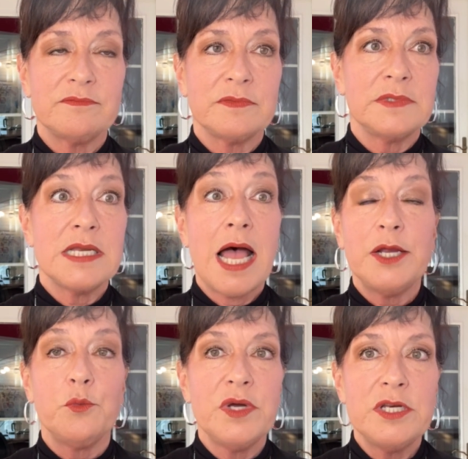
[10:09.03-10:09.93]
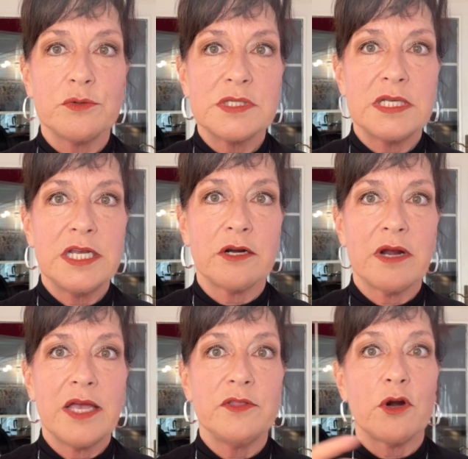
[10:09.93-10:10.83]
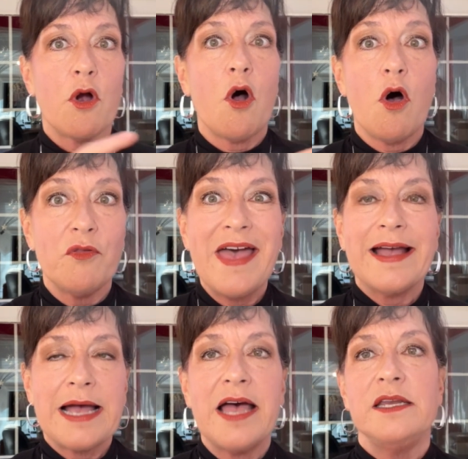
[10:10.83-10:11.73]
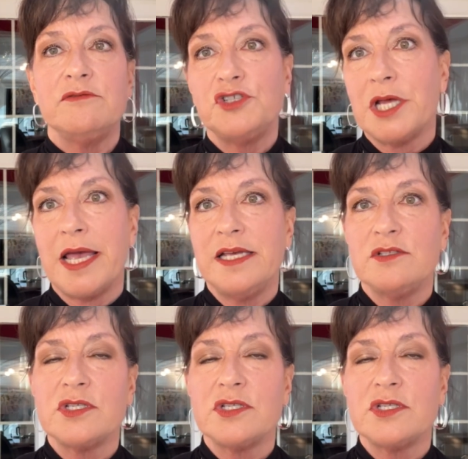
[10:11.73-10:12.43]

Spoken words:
9 windows in here and they're all that kind of shade.